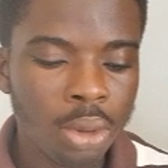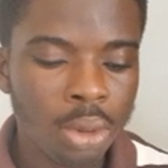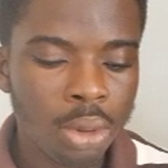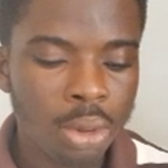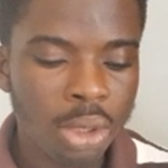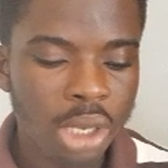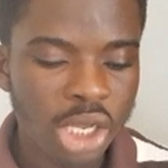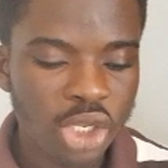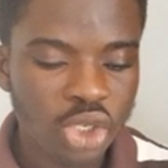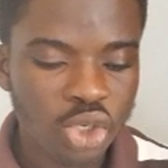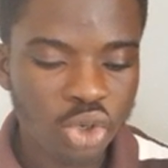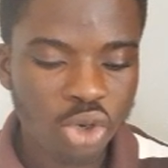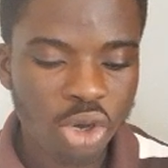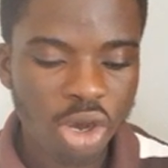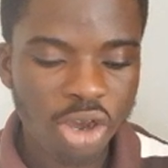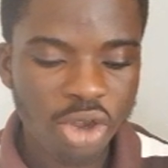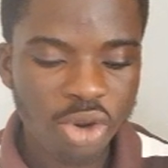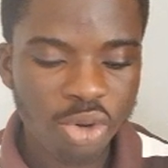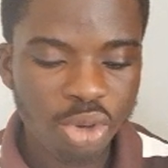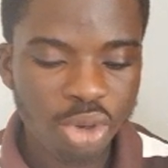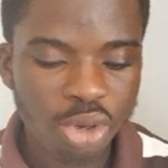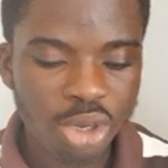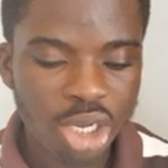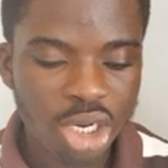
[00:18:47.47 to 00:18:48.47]
as we
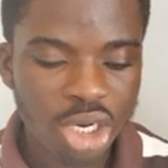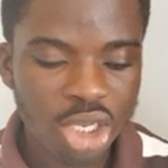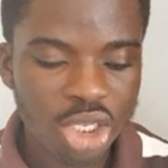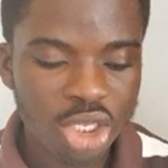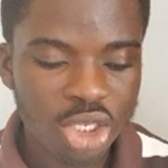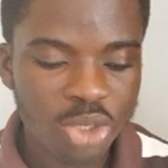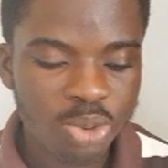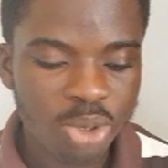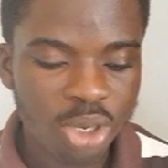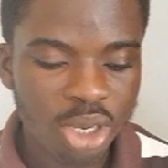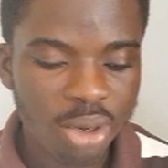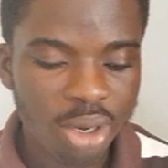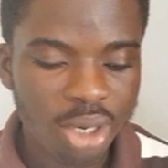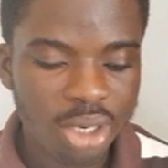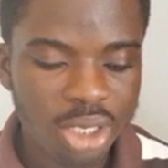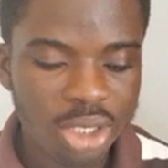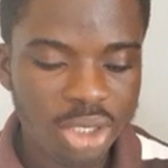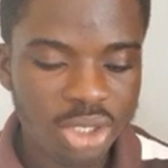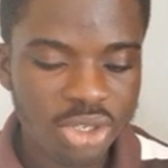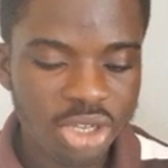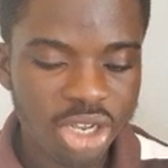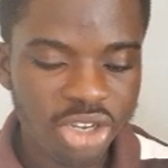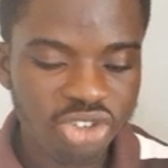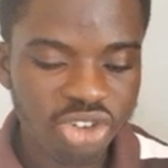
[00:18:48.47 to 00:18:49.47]
already spoke about
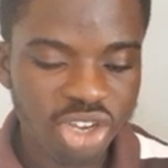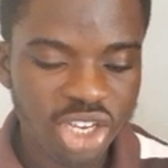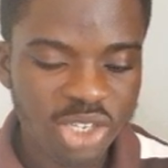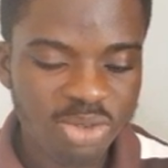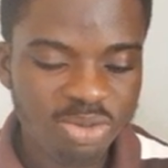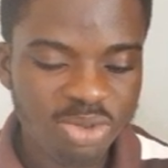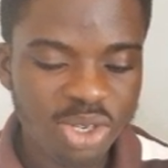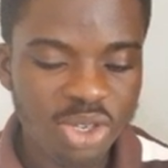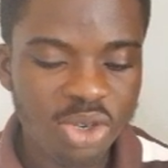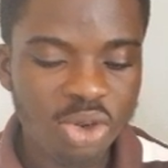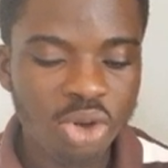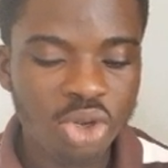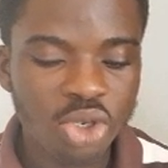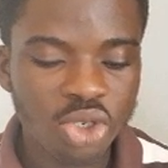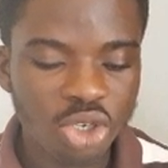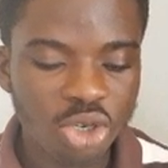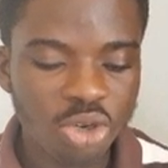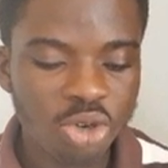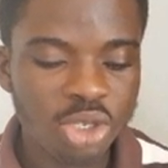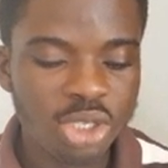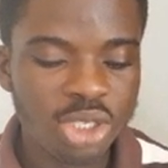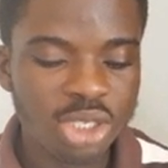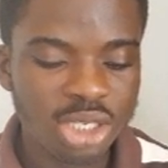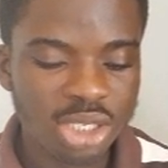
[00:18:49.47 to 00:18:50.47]
this, the transmission
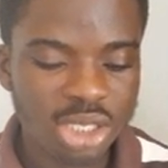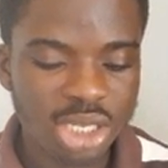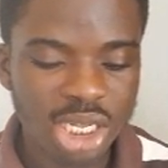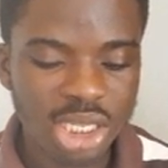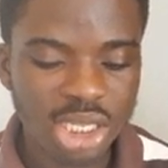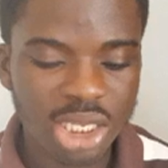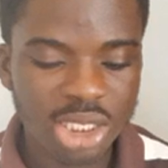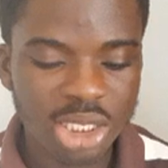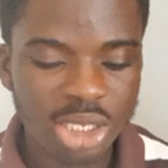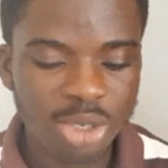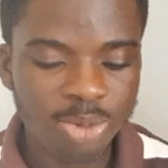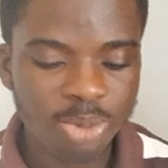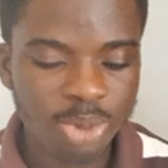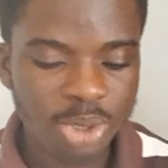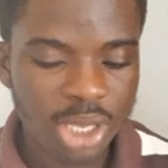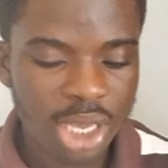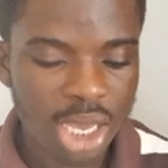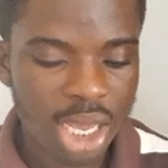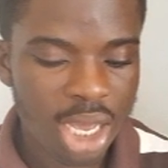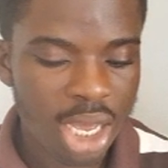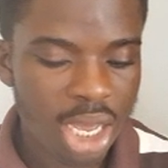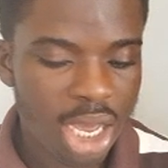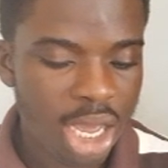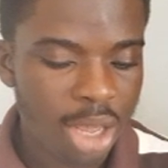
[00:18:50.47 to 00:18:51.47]
control, the
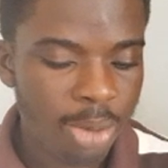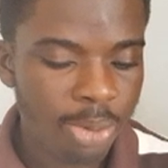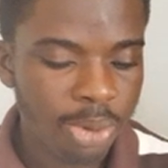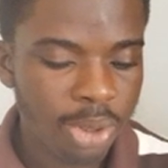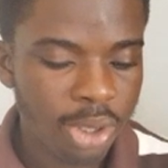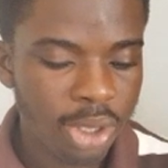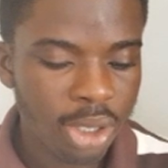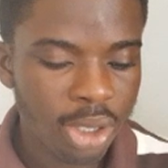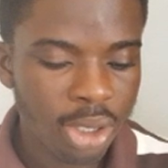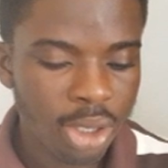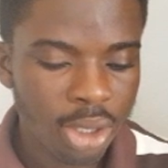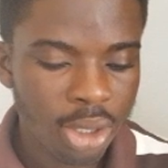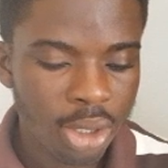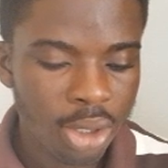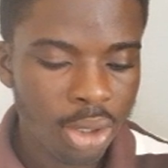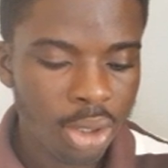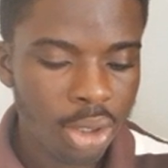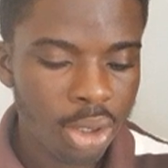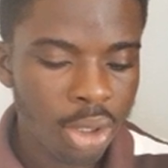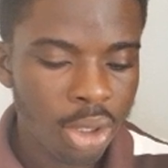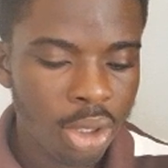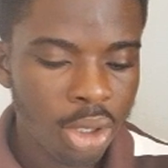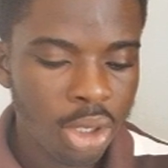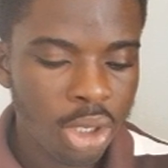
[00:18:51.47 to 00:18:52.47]
TCP IP.
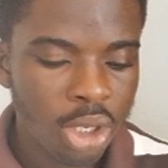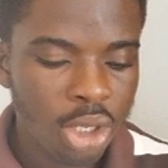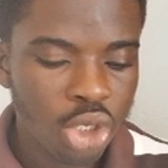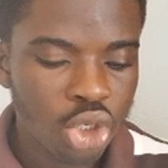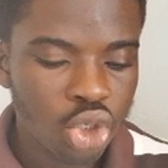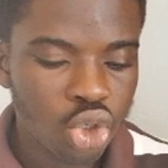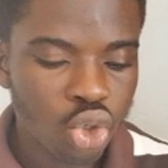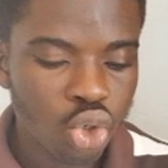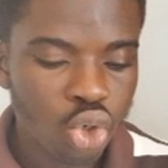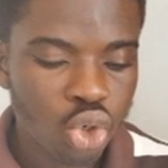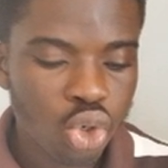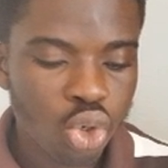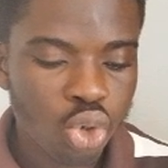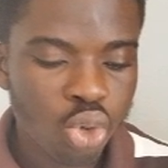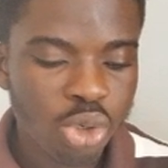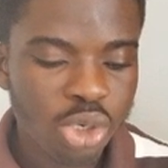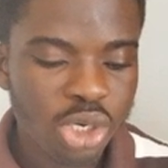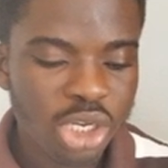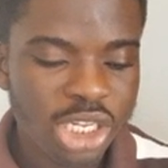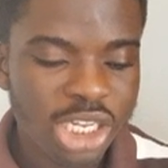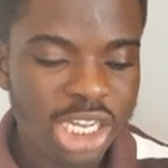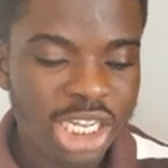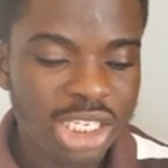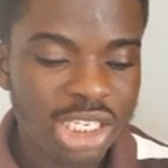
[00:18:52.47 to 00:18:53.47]
So
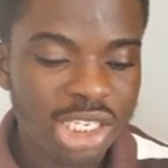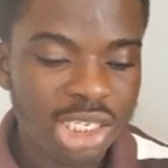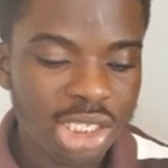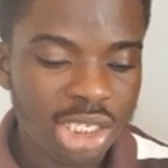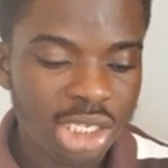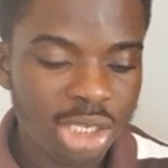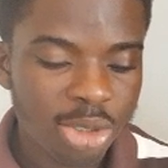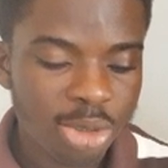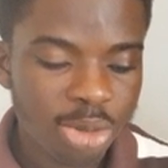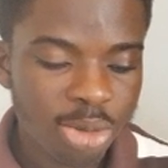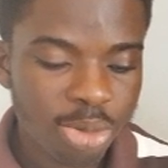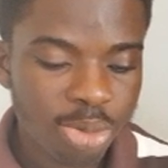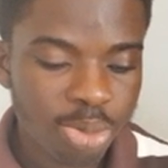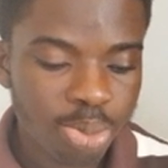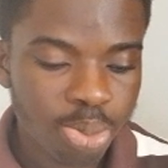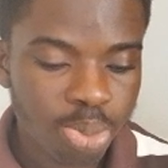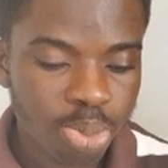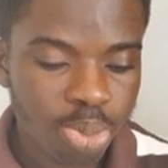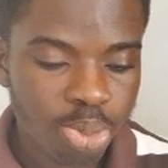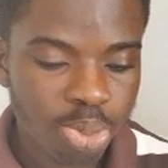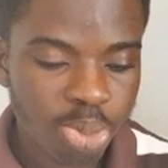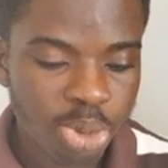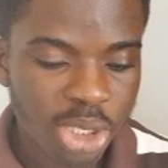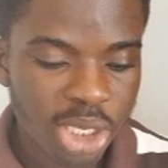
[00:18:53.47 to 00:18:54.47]
the
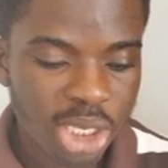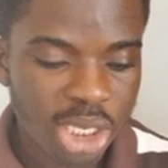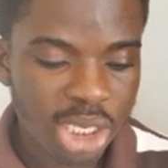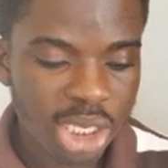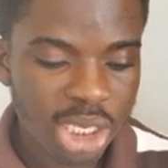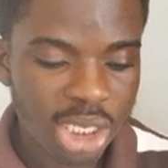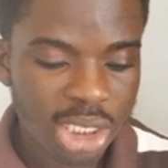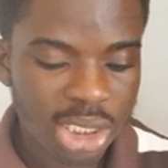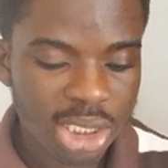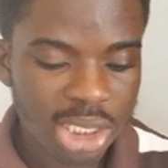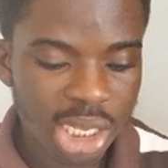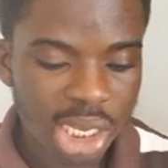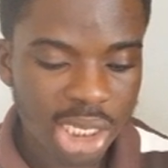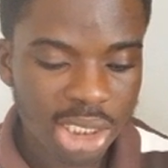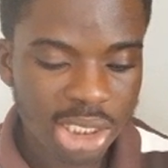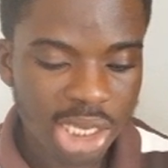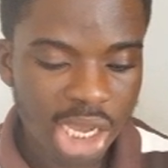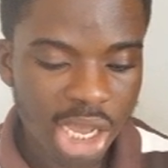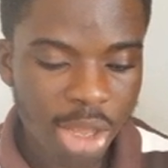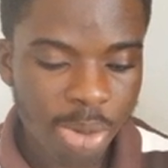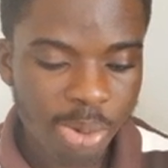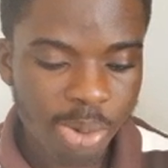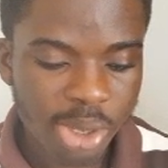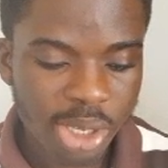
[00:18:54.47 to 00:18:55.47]
TCP slash
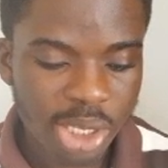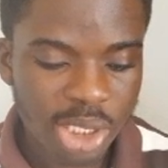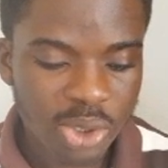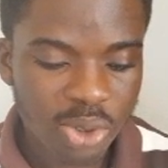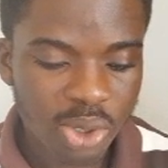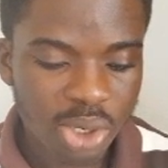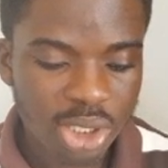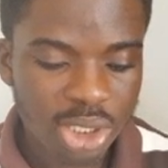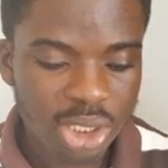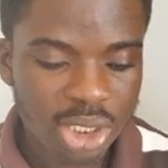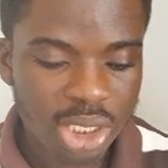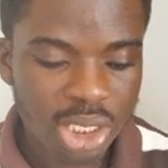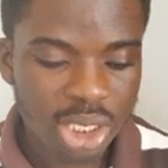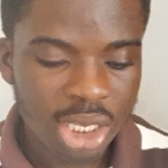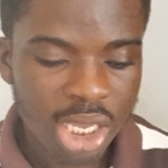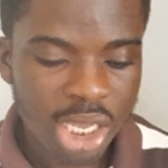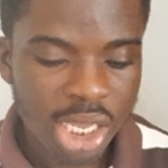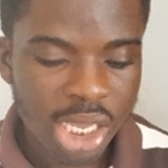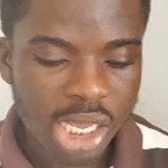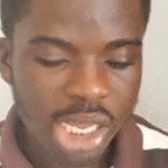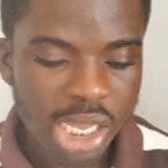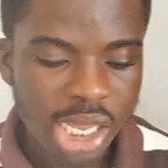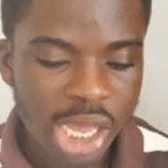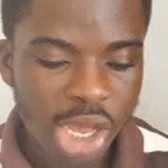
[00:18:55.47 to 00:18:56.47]
IP is what
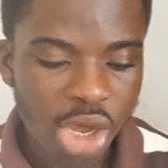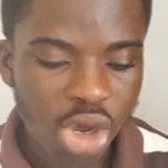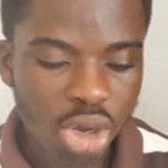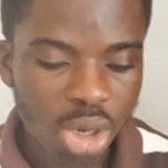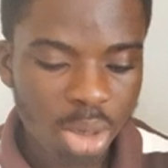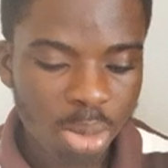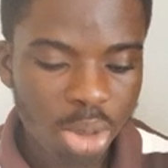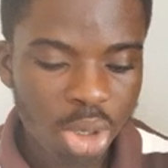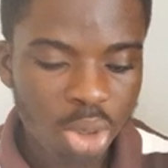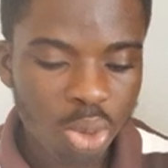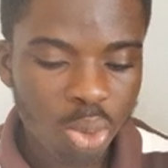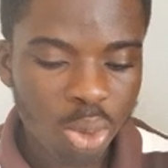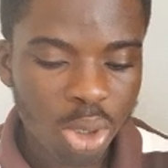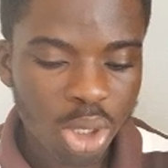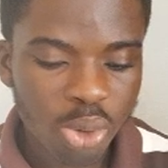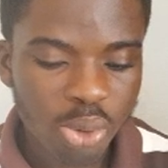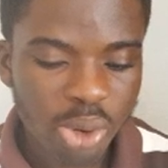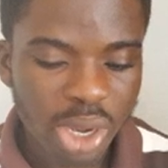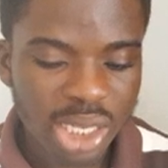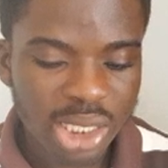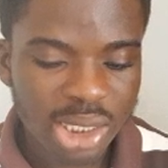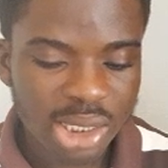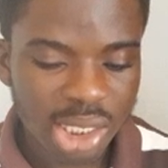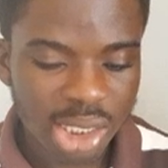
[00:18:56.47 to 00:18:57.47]
a common
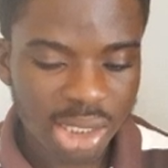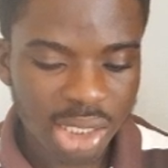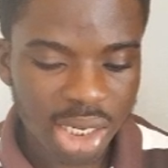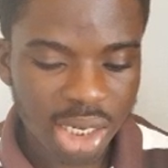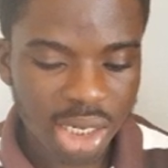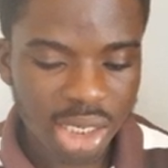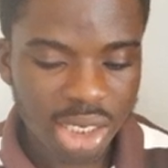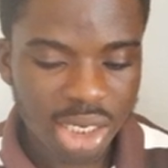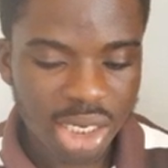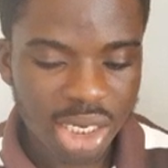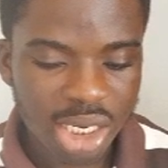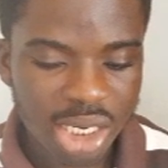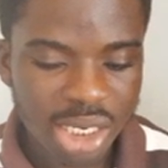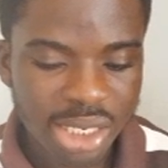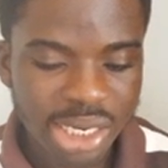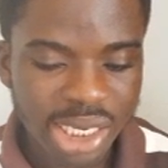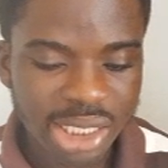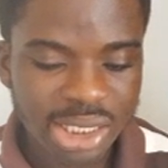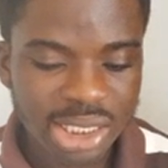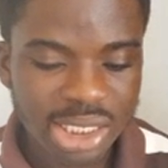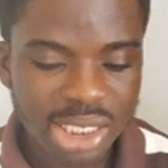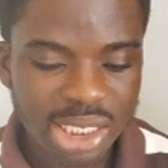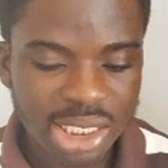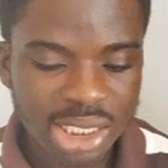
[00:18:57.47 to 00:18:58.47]
worldwide standard
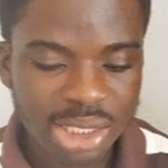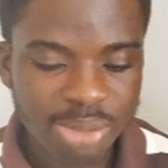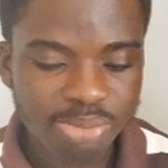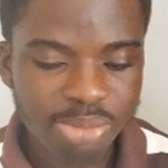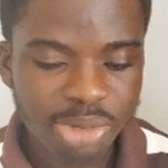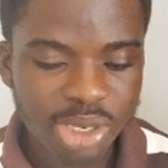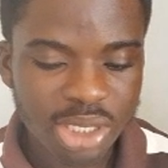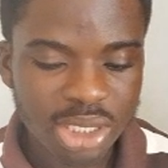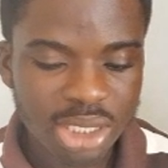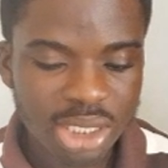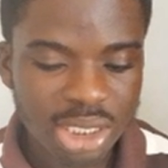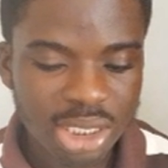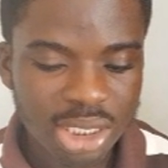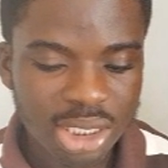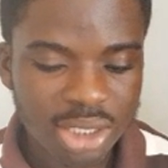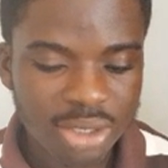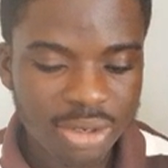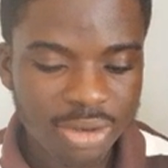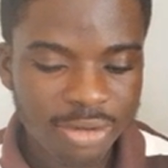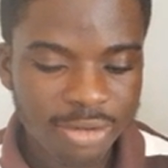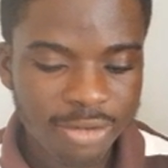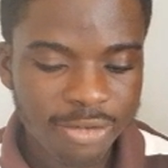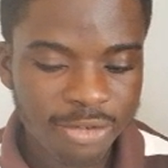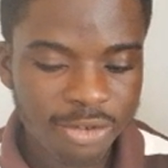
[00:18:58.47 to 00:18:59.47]
that is basis
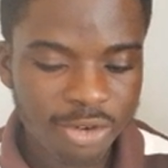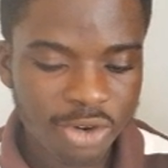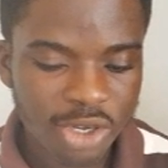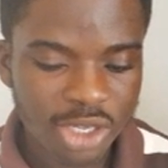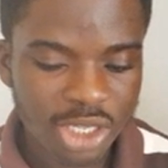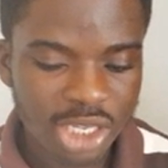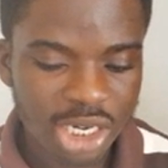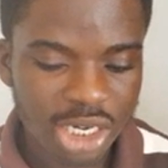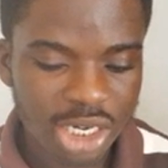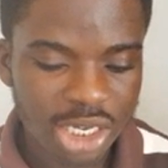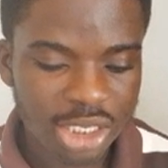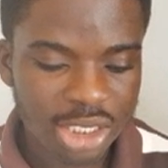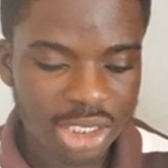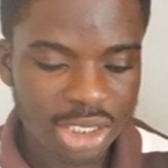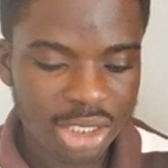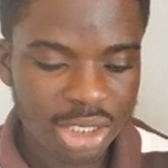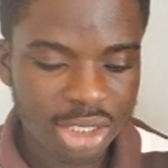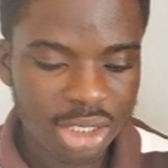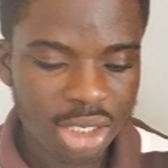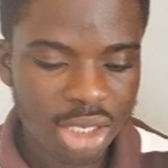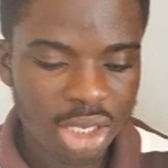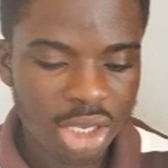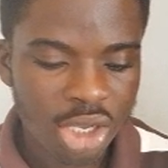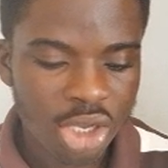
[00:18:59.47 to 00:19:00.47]
for internet.
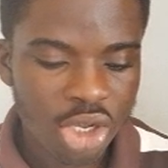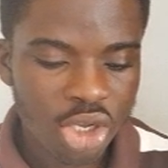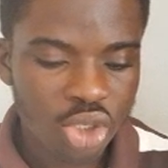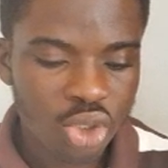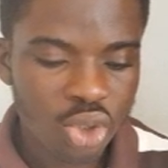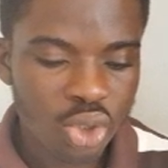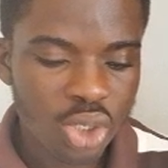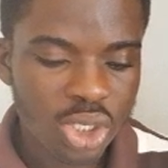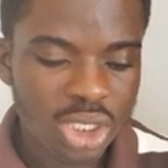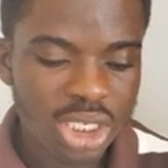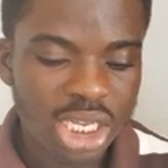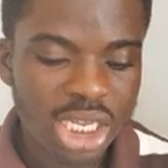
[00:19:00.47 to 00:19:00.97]
So it's